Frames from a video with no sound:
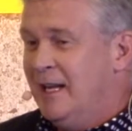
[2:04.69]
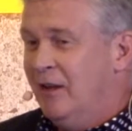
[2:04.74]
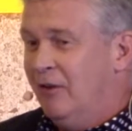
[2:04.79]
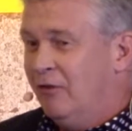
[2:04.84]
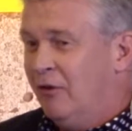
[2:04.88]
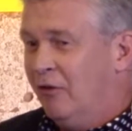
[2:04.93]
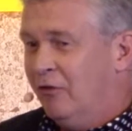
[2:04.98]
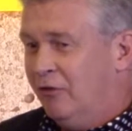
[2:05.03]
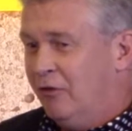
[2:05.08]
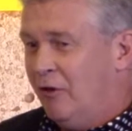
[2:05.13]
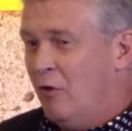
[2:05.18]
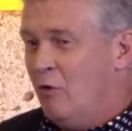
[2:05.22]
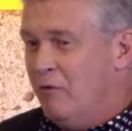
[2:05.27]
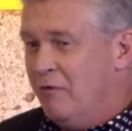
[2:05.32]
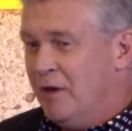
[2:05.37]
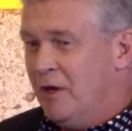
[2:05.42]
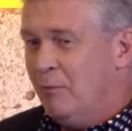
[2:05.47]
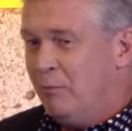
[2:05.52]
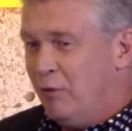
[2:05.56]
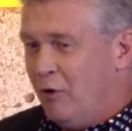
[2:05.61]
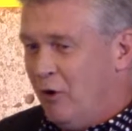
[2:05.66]
It's
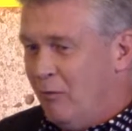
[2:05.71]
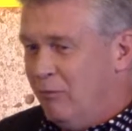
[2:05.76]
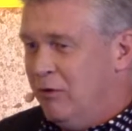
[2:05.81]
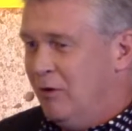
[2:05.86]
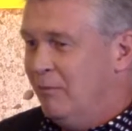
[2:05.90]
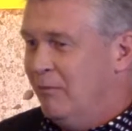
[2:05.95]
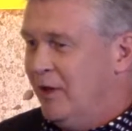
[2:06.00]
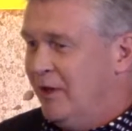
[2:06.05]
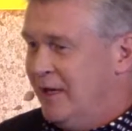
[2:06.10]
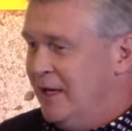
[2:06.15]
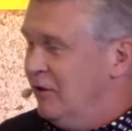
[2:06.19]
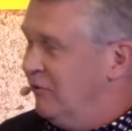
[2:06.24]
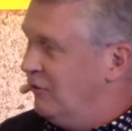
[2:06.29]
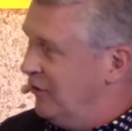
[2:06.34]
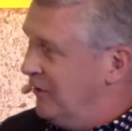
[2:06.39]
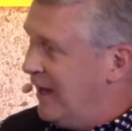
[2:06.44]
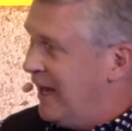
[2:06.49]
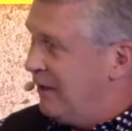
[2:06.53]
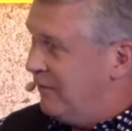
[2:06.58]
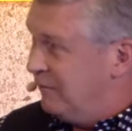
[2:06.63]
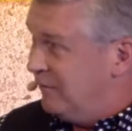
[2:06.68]
solving a problem that the
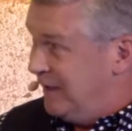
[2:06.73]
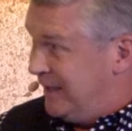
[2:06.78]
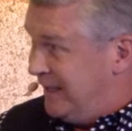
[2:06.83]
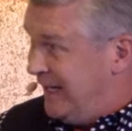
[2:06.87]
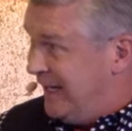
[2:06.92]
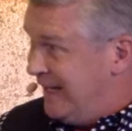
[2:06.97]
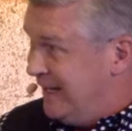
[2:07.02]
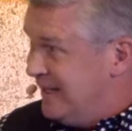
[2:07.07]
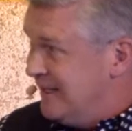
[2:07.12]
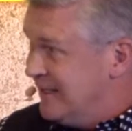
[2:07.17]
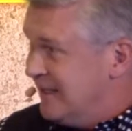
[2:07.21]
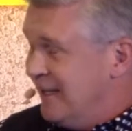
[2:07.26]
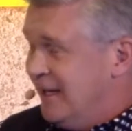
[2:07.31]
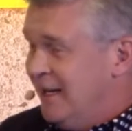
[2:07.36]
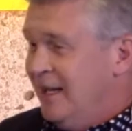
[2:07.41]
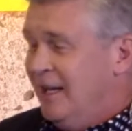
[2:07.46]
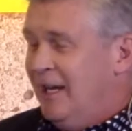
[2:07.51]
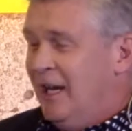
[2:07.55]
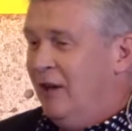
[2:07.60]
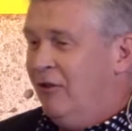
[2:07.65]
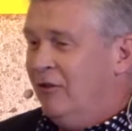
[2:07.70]
industry's had for years
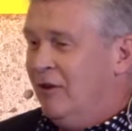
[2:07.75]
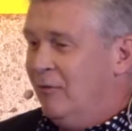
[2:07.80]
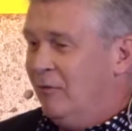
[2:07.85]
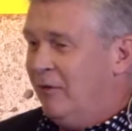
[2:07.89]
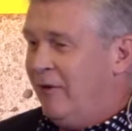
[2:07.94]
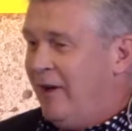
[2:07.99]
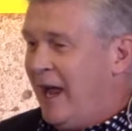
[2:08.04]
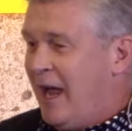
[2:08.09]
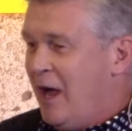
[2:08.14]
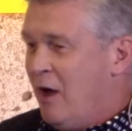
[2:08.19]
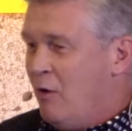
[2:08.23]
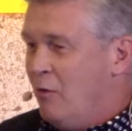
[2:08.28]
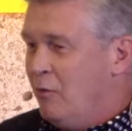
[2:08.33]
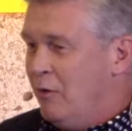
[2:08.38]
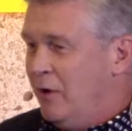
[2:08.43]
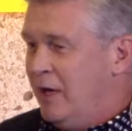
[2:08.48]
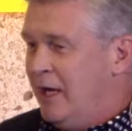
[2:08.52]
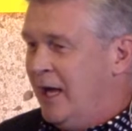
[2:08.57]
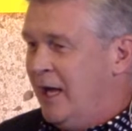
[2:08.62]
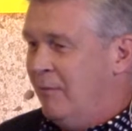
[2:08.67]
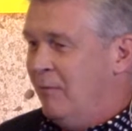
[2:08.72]
in terms of how
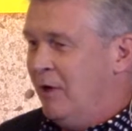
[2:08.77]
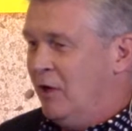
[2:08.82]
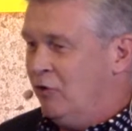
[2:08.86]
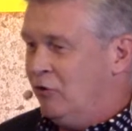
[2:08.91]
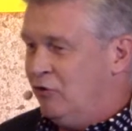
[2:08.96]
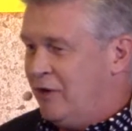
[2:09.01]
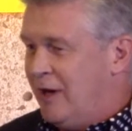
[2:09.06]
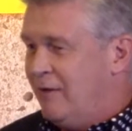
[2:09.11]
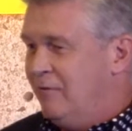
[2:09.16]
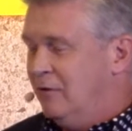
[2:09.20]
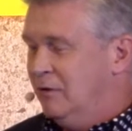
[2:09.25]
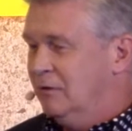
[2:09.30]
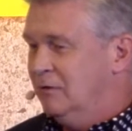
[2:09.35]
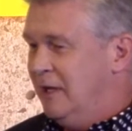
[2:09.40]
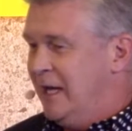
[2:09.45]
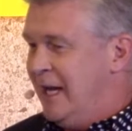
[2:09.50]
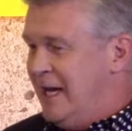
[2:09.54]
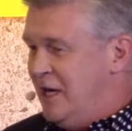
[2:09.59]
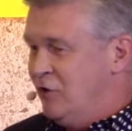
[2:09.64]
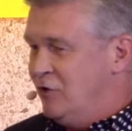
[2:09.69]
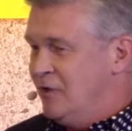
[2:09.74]
a travel
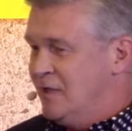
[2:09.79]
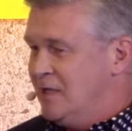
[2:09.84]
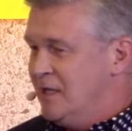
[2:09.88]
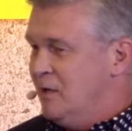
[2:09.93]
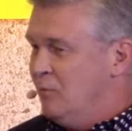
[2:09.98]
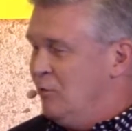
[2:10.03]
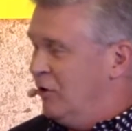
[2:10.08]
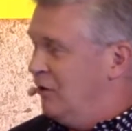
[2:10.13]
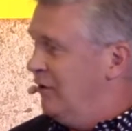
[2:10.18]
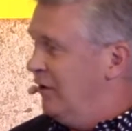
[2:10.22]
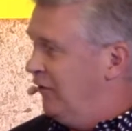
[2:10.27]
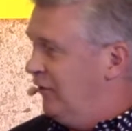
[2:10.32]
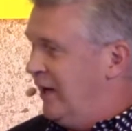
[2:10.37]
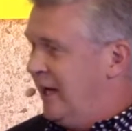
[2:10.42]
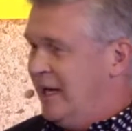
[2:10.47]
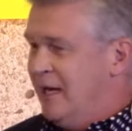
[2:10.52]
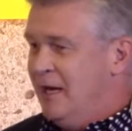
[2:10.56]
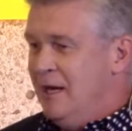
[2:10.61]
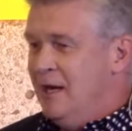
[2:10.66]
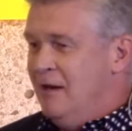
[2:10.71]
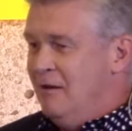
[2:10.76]
agency, whether it's
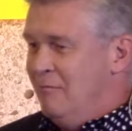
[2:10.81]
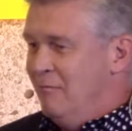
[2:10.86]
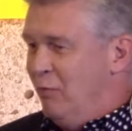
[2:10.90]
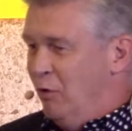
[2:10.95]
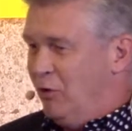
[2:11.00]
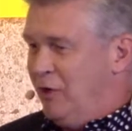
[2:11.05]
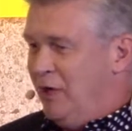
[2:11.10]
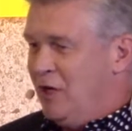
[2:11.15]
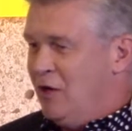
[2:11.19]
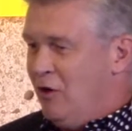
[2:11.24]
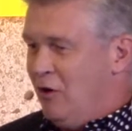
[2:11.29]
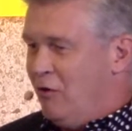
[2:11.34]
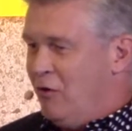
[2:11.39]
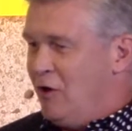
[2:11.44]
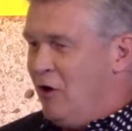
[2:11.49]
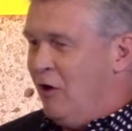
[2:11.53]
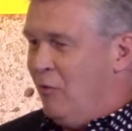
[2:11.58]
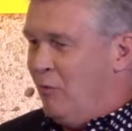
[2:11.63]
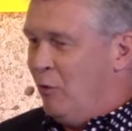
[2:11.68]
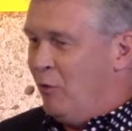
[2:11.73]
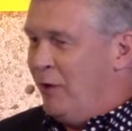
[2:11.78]
a
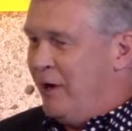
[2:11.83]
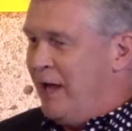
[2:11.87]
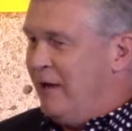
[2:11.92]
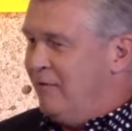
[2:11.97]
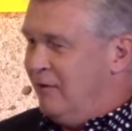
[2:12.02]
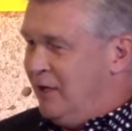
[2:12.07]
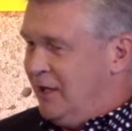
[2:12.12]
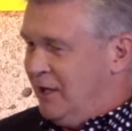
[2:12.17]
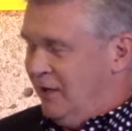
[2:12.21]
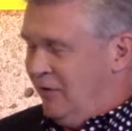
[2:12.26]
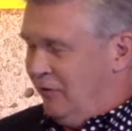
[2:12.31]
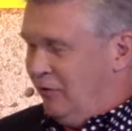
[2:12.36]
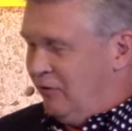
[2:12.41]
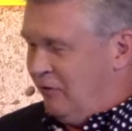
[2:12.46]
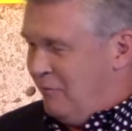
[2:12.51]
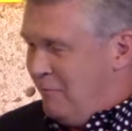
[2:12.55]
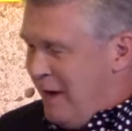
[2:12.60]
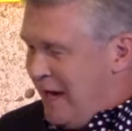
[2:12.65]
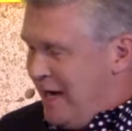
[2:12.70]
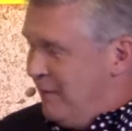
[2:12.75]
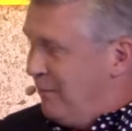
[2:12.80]
Booking.com or whatever, can sort of
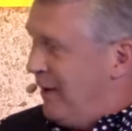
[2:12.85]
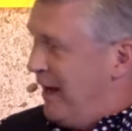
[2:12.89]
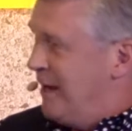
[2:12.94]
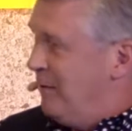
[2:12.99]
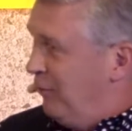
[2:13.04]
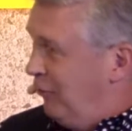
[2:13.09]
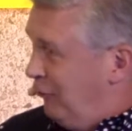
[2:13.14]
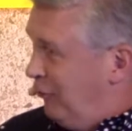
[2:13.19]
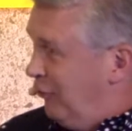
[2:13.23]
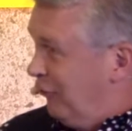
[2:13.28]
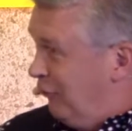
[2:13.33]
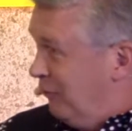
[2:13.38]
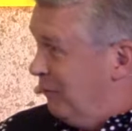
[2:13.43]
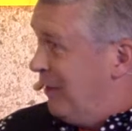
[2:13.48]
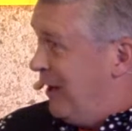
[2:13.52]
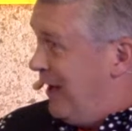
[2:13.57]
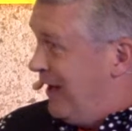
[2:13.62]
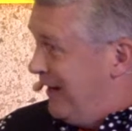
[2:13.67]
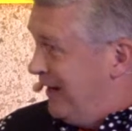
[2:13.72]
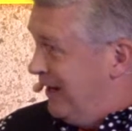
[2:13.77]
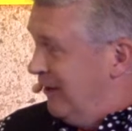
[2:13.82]
make payments to
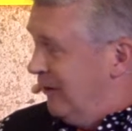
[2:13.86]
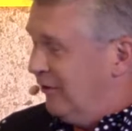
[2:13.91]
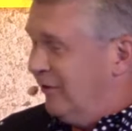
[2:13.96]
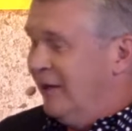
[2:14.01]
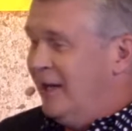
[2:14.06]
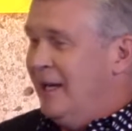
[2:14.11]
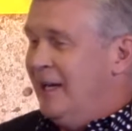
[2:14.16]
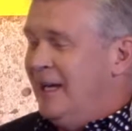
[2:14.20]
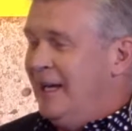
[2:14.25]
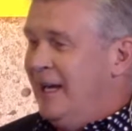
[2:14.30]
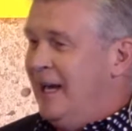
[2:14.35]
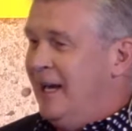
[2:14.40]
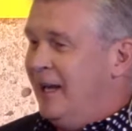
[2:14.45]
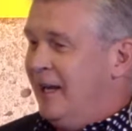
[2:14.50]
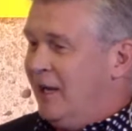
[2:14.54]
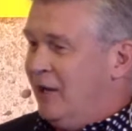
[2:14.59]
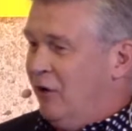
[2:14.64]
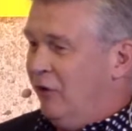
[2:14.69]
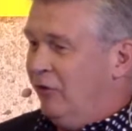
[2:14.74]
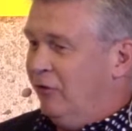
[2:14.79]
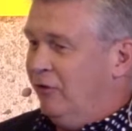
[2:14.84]
suppliers in a
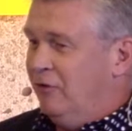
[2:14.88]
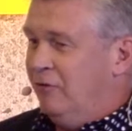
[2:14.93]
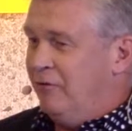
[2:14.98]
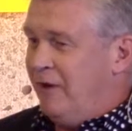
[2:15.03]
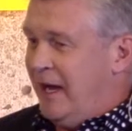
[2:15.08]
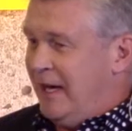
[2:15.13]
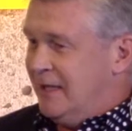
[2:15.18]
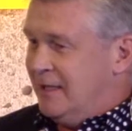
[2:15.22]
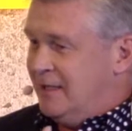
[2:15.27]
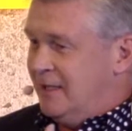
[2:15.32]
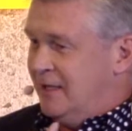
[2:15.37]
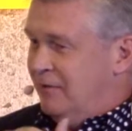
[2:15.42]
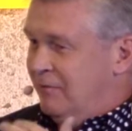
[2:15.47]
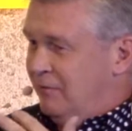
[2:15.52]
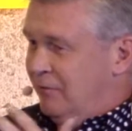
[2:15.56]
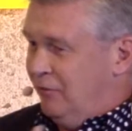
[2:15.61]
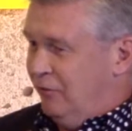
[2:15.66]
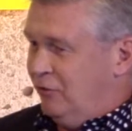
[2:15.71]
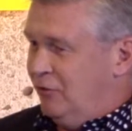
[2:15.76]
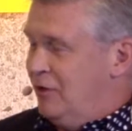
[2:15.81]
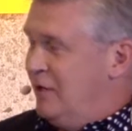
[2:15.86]

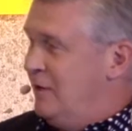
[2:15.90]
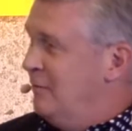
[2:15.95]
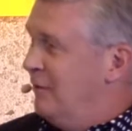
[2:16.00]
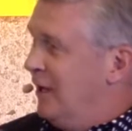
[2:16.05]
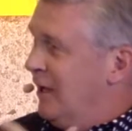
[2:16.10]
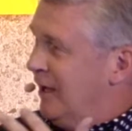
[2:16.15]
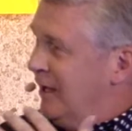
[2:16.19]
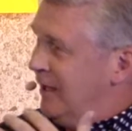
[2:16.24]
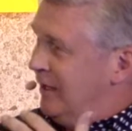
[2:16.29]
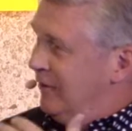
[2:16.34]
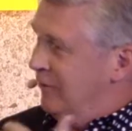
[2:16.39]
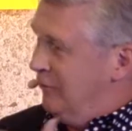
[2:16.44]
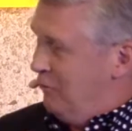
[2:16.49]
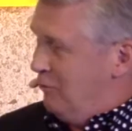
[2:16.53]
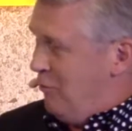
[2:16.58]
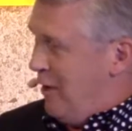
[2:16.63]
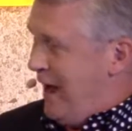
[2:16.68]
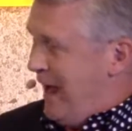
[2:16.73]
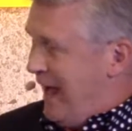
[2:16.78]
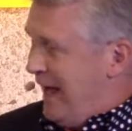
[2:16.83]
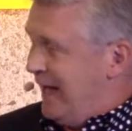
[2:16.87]
cost-effective, streamlined
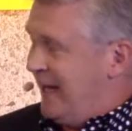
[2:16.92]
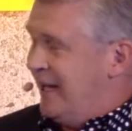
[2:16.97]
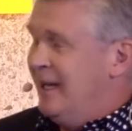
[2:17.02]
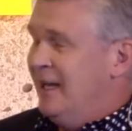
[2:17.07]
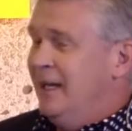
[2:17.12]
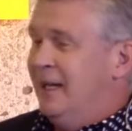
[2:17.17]
way.